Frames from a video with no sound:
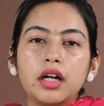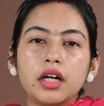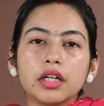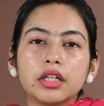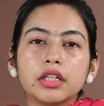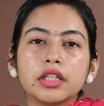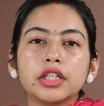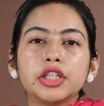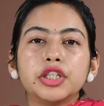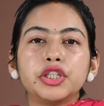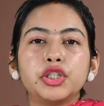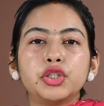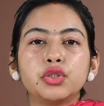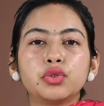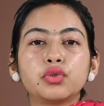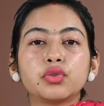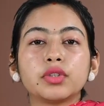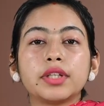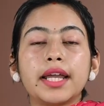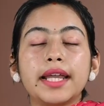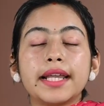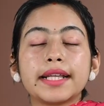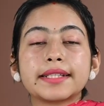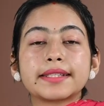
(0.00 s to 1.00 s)
occurs due
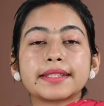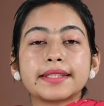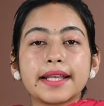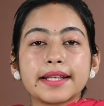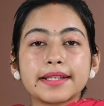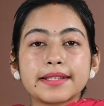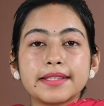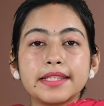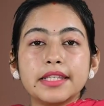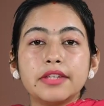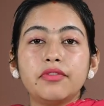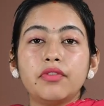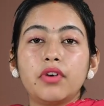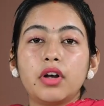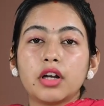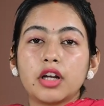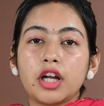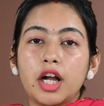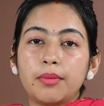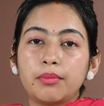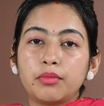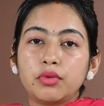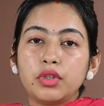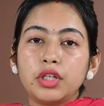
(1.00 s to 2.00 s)
to the excessive
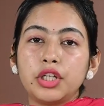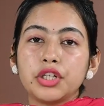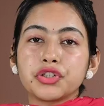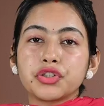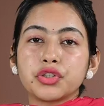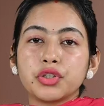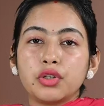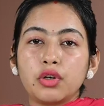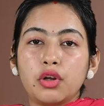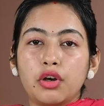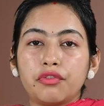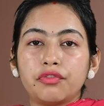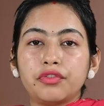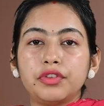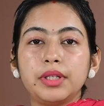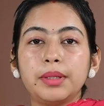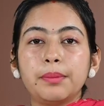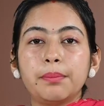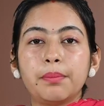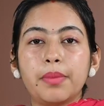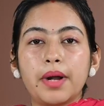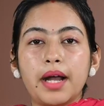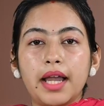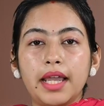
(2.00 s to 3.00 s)
accumulation of the
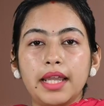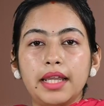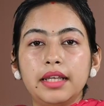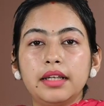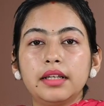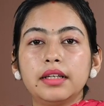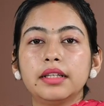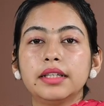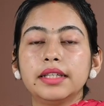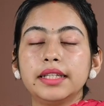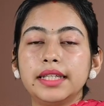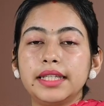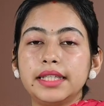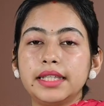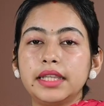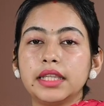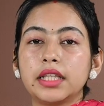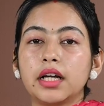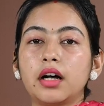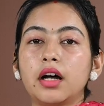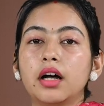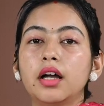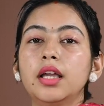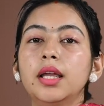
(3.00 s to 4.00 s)
bile in
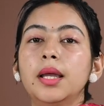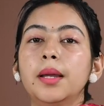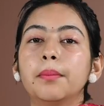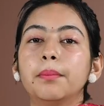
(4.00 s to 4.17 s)
the